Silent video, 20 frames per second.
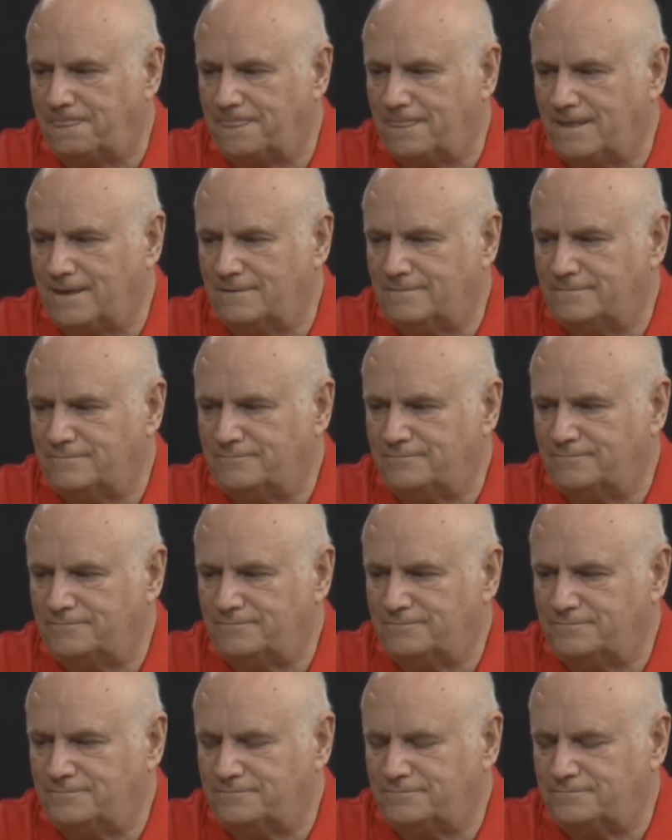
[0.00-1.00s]

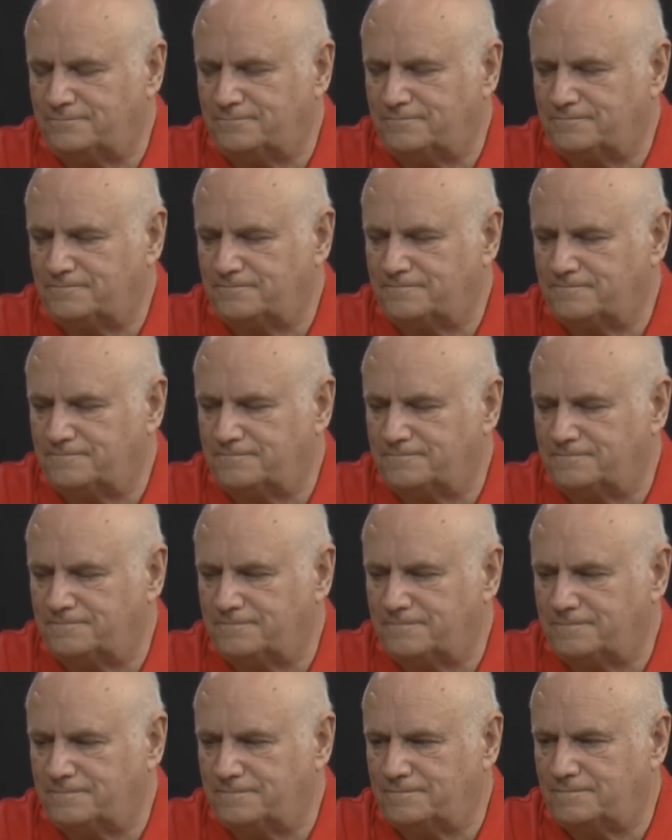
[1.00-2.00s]

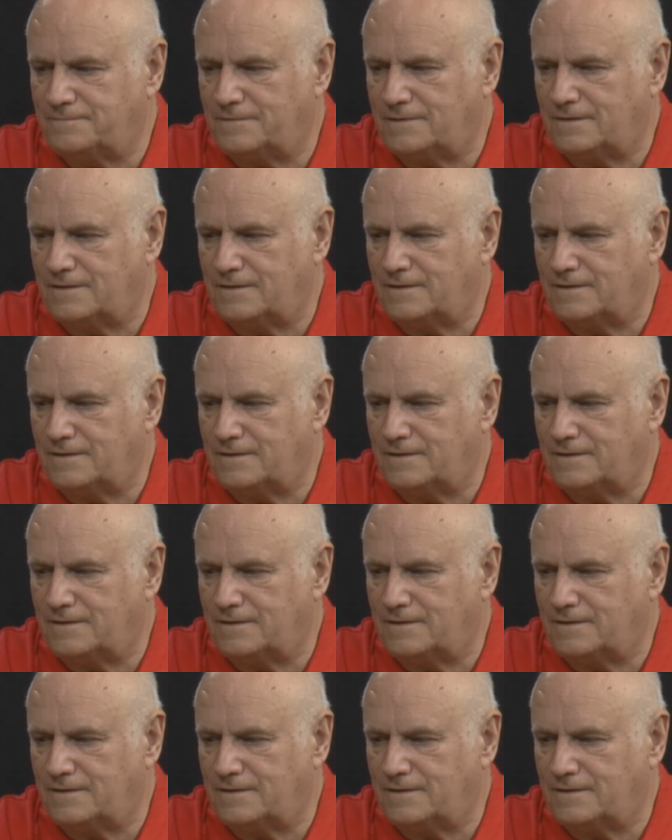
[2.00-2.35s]
Nothing is said.